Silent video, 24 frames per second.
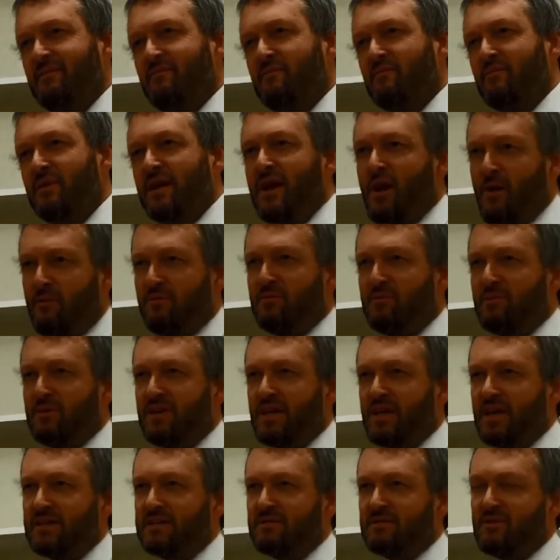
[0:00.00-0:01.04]
We help them with
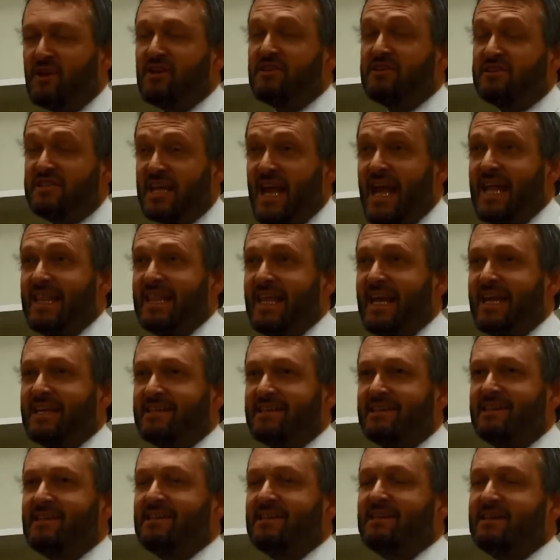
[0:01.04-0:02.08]
that, and we understand
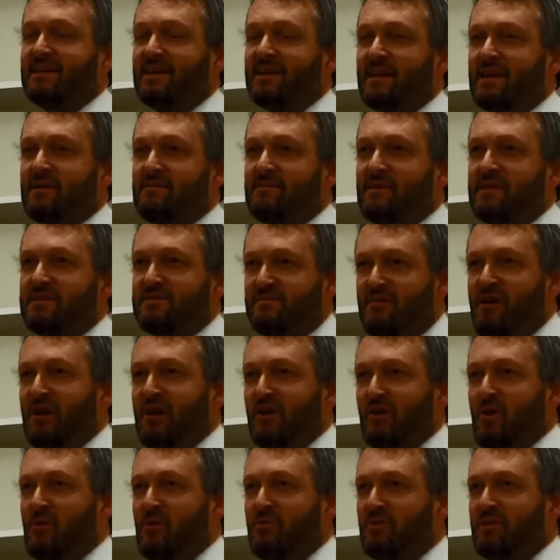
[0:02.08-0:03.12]
that. It's very
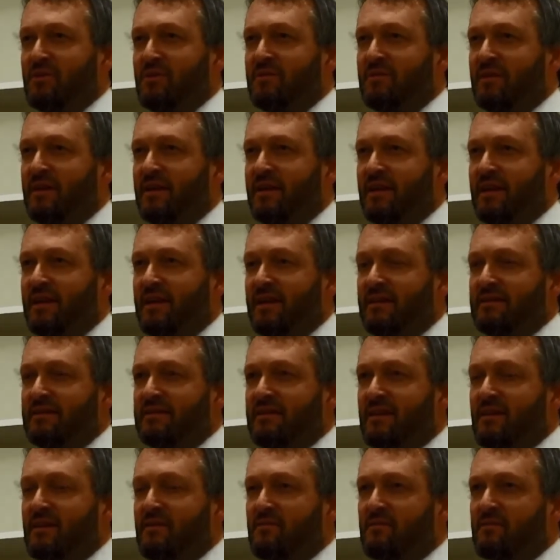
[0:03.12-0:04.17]
common, and
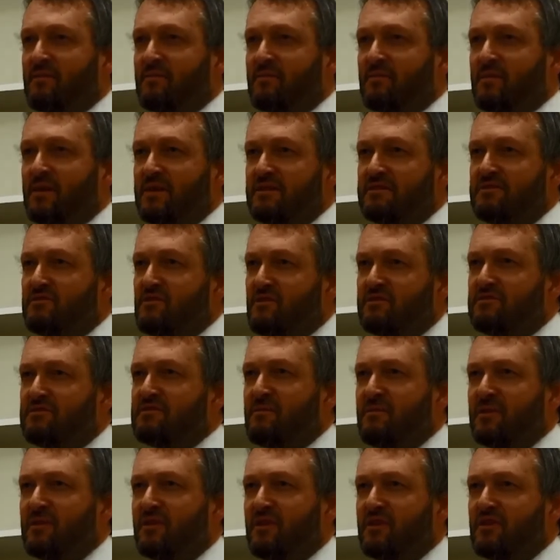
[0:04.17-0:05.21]
it's not
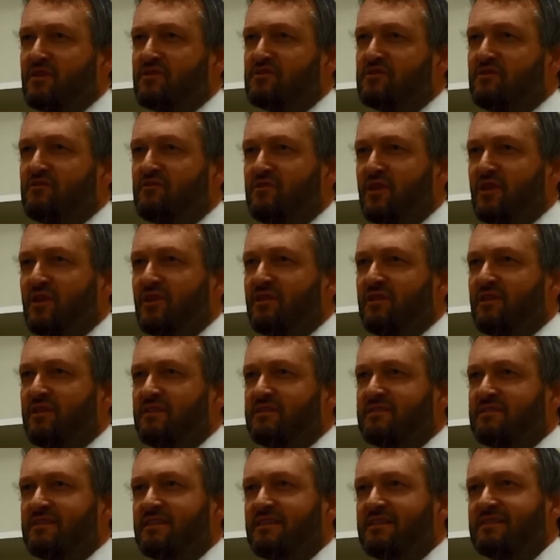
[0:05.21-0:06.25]
something that you should feel
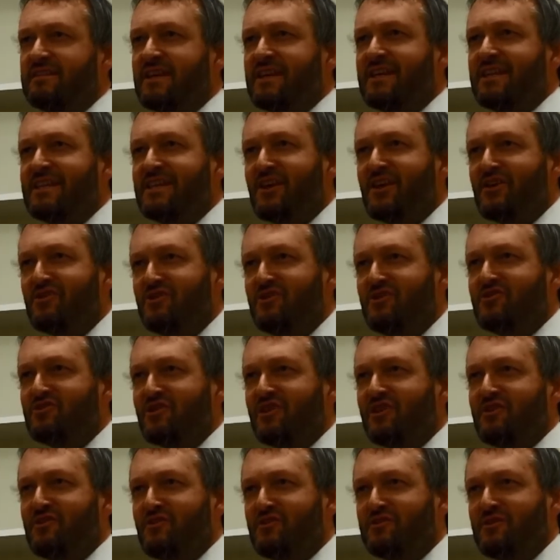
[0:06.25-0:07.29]
that is anything
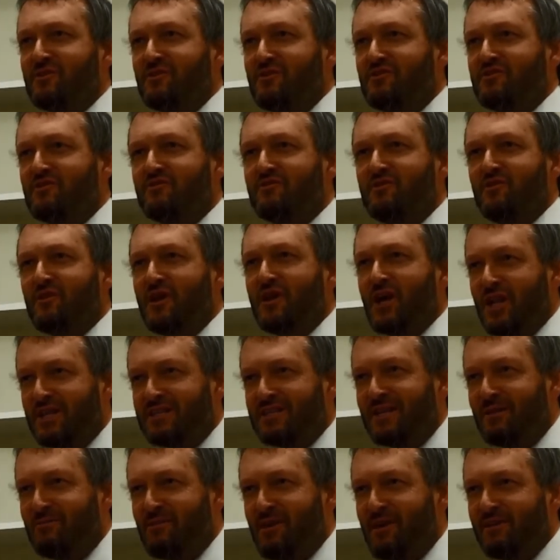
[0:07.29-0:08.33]
unusual. It's not something you should feel
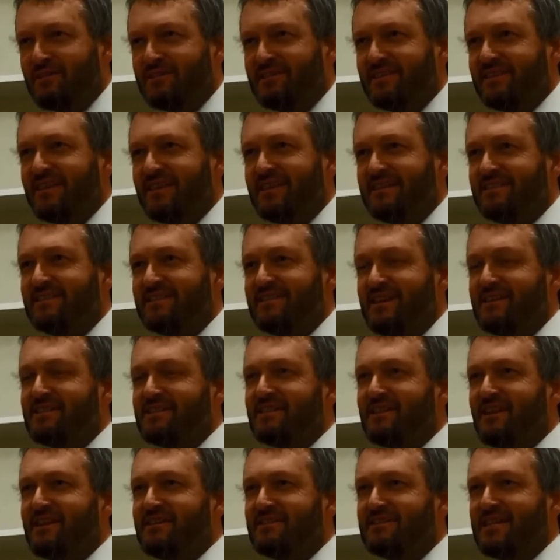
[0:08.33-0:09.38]
guilty about.
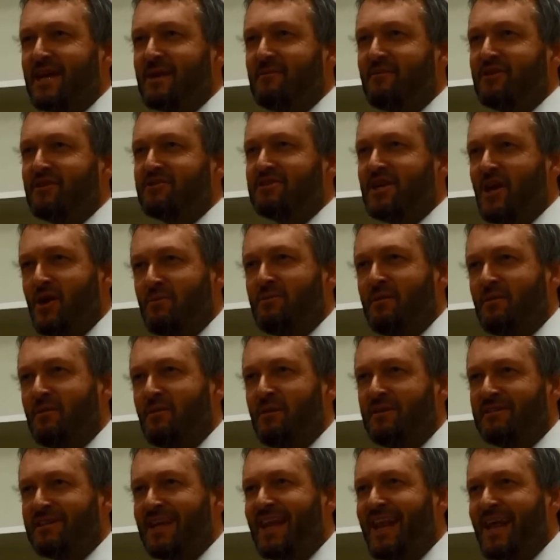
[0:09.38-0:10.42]
It's an understanding. We have to people
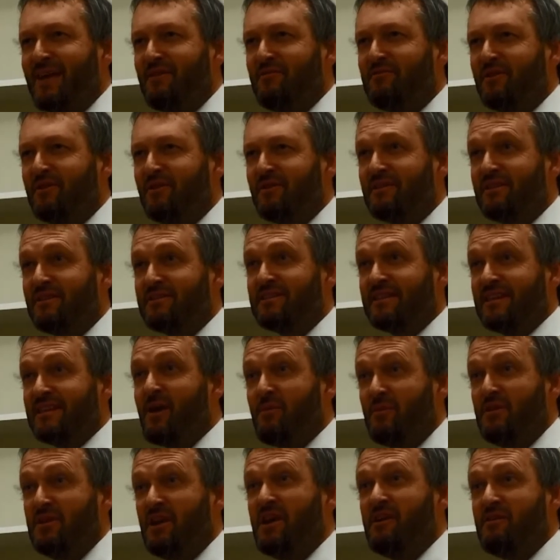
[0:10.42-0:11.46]
about it, tell how you feel, and they'll say, yeah,
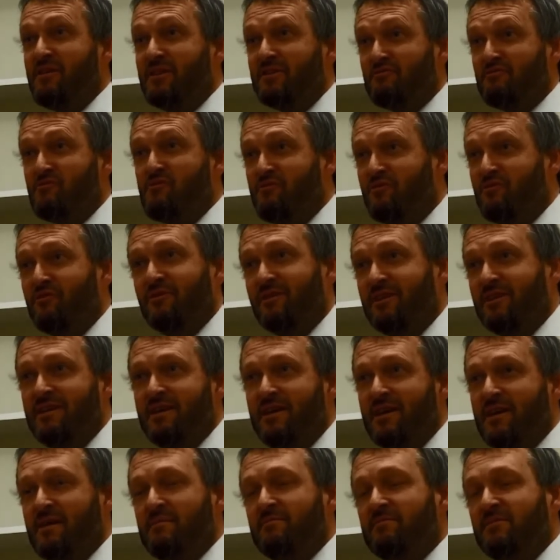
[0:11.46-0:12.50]
we know it's awful,
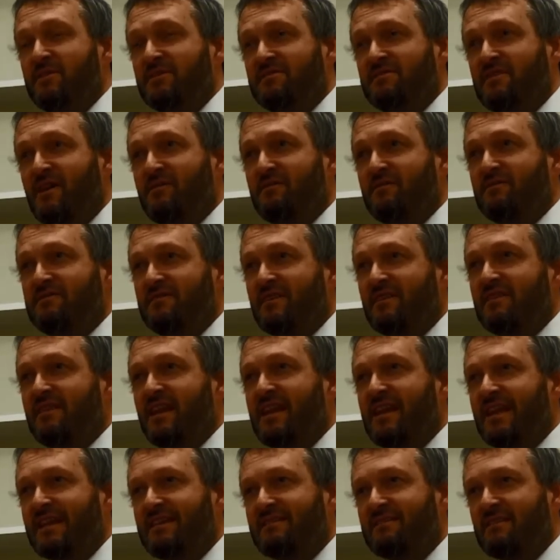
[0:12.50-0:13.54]
but don't
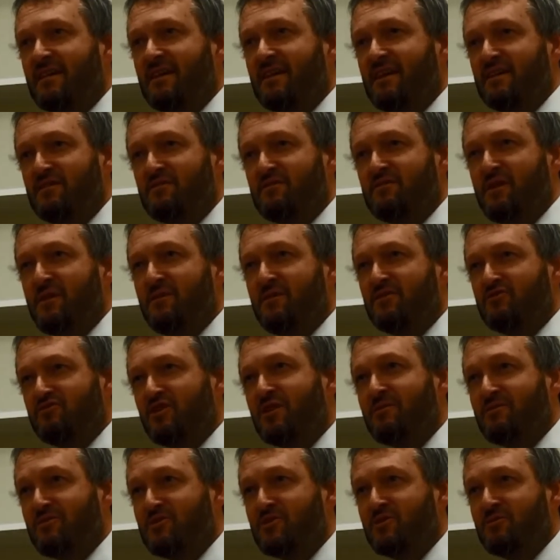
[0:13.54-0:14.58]
let it interfere with your
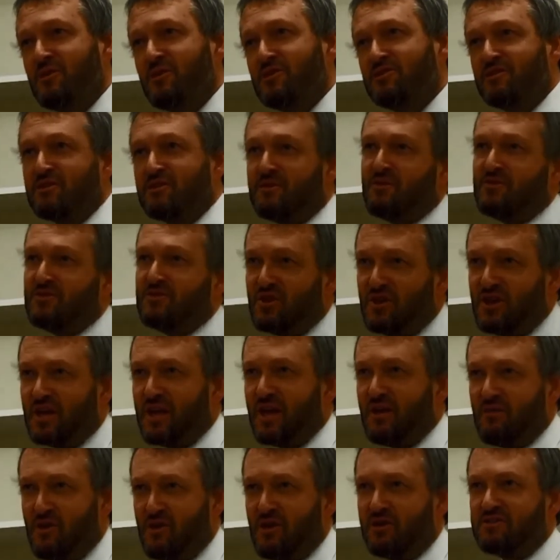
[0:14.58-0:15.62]
treatment too much, otherwise you're going
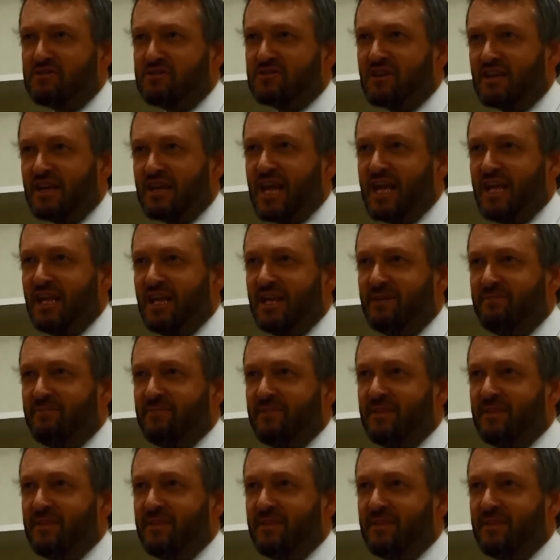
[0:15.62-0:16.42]
to get worse, you're going to get iller.